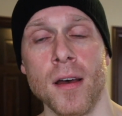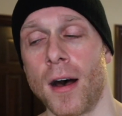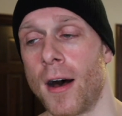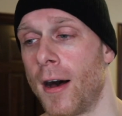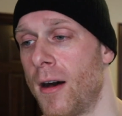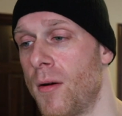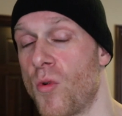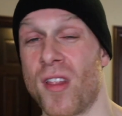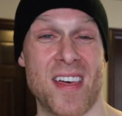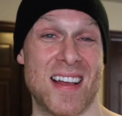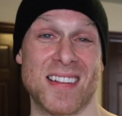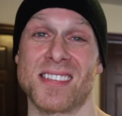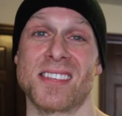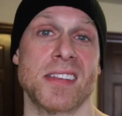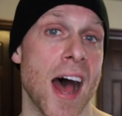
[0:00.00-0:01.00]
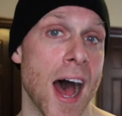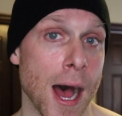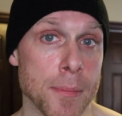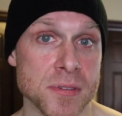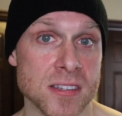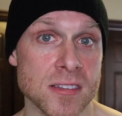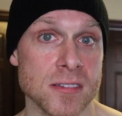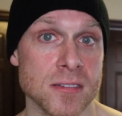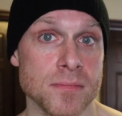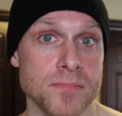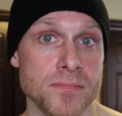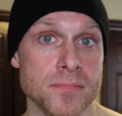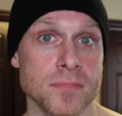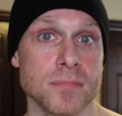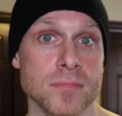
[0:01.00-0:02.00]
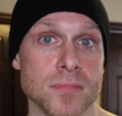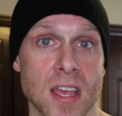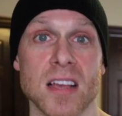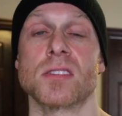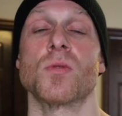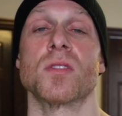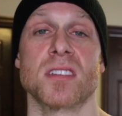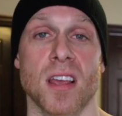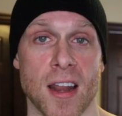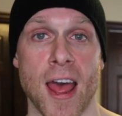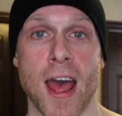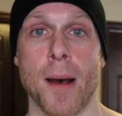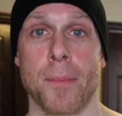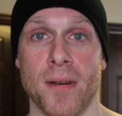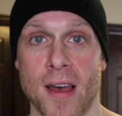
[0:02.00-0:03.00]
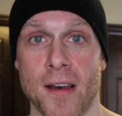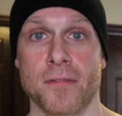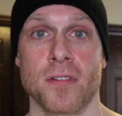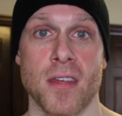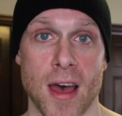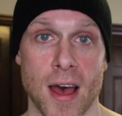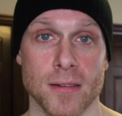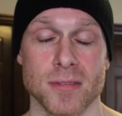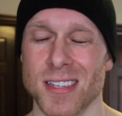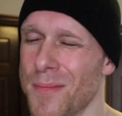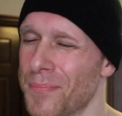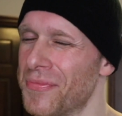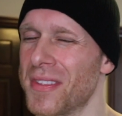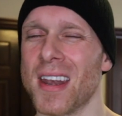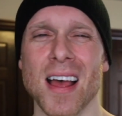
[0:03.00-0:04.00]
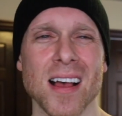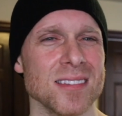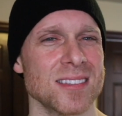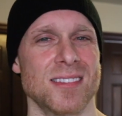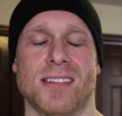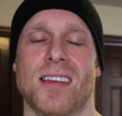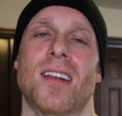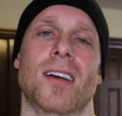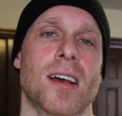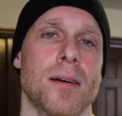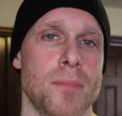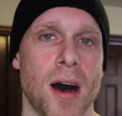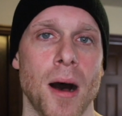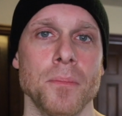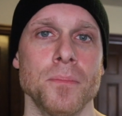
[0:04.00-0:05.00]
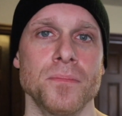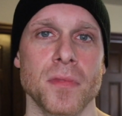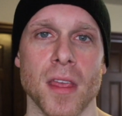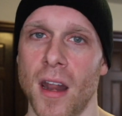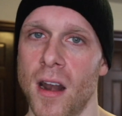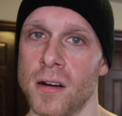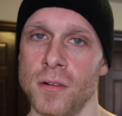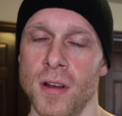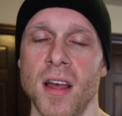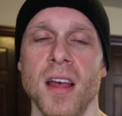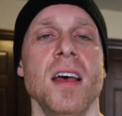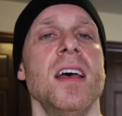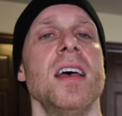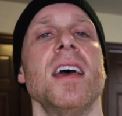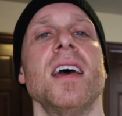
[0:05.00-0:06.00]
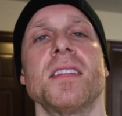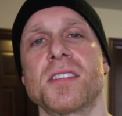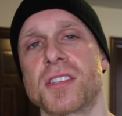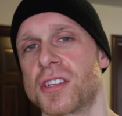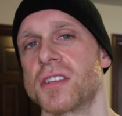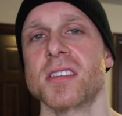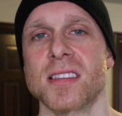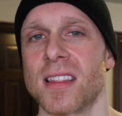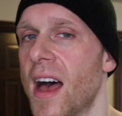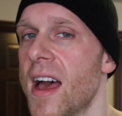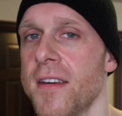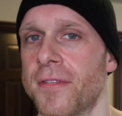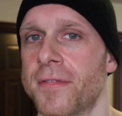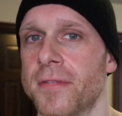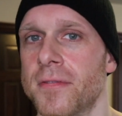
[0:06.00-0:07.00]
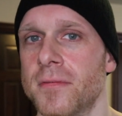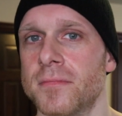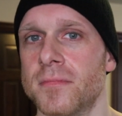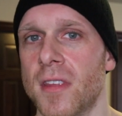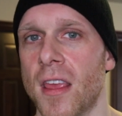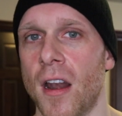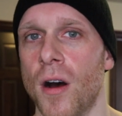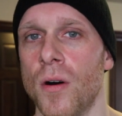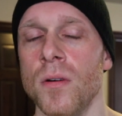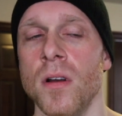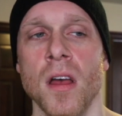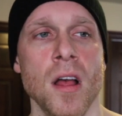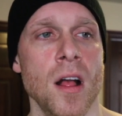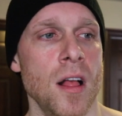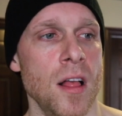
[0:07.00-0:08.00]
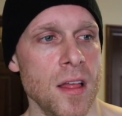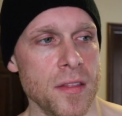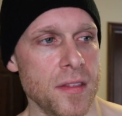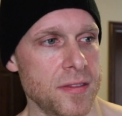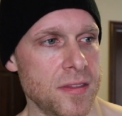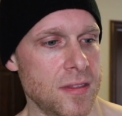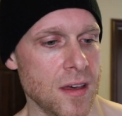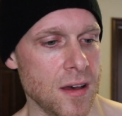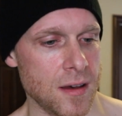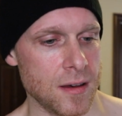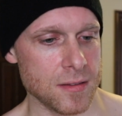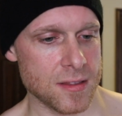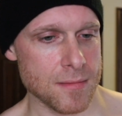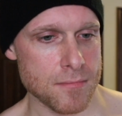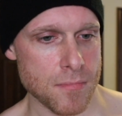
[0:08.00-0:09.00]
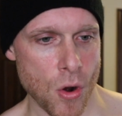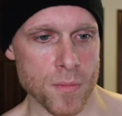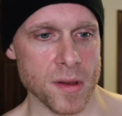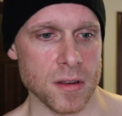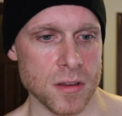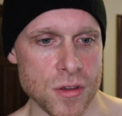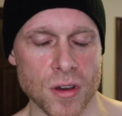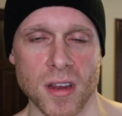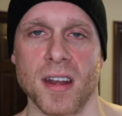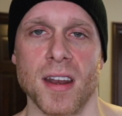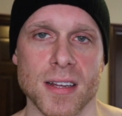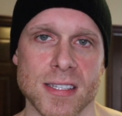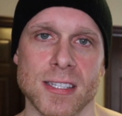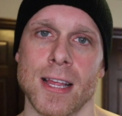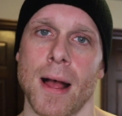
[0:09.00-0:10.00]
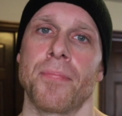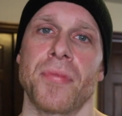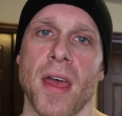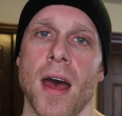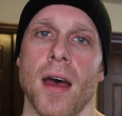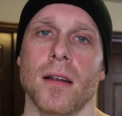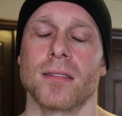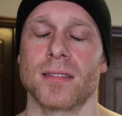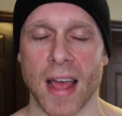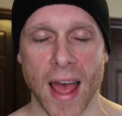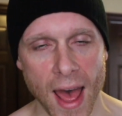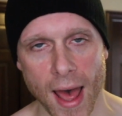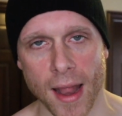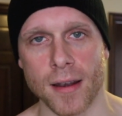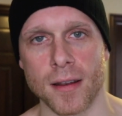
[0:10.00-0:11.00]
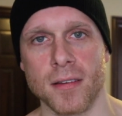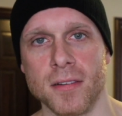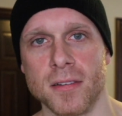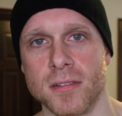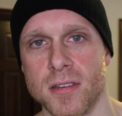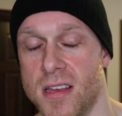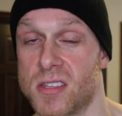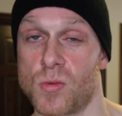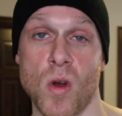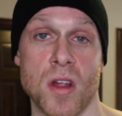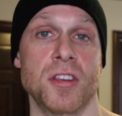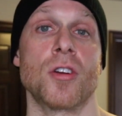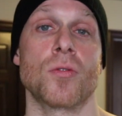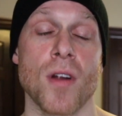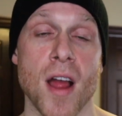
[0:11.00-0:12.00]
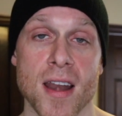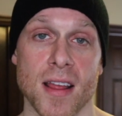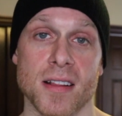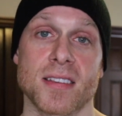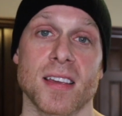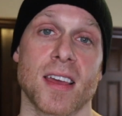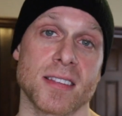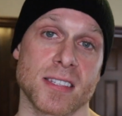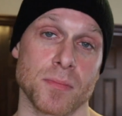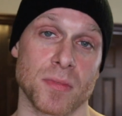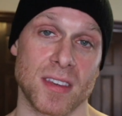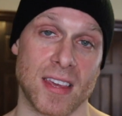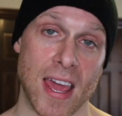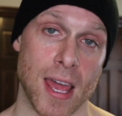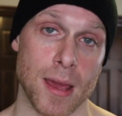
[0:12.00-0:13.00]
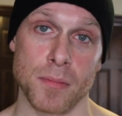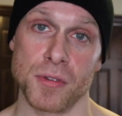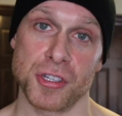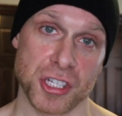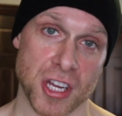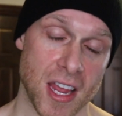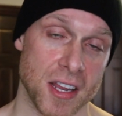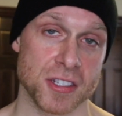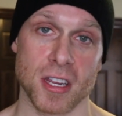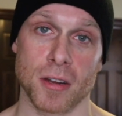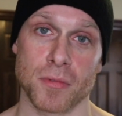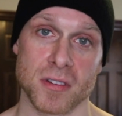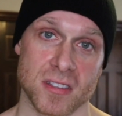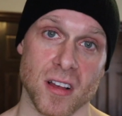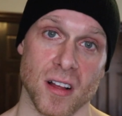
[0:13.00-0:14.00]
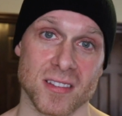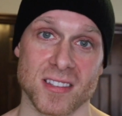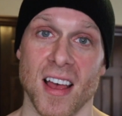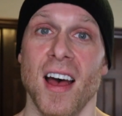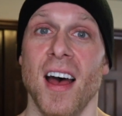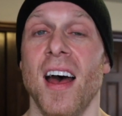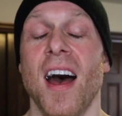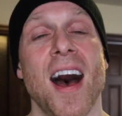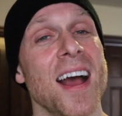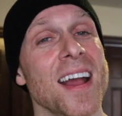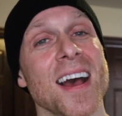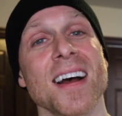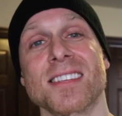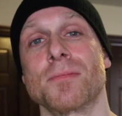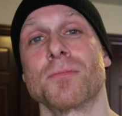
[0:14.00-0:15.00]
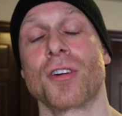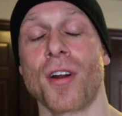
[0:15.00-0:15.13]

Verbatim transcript: um, when that stops, guess what's going to happen after that? Something else is going to come up, you know? It's just life, you know? The, the moment you can accept that, that is when you're ready to get some game-changing results. I got some